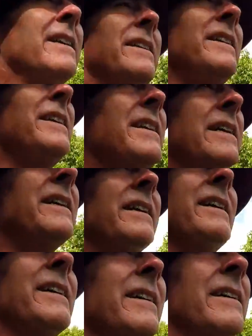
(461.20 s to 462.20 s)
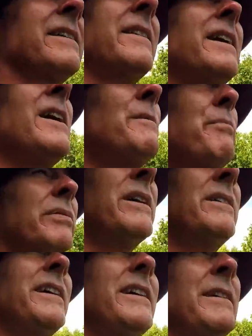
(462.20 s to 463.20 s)

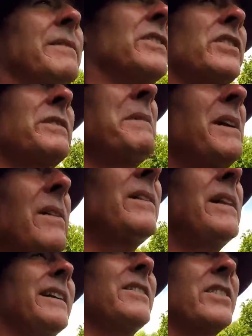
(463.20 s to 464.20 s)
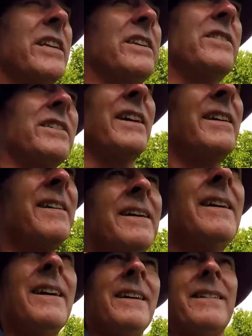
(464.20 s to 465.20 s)
GoPro don't have a smell sensor.
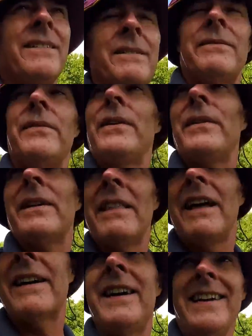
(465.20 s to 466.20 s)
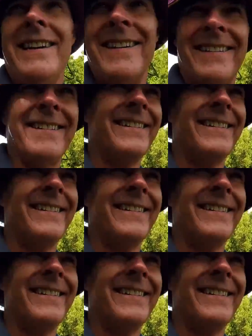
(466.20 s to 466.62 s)
You're very lucky.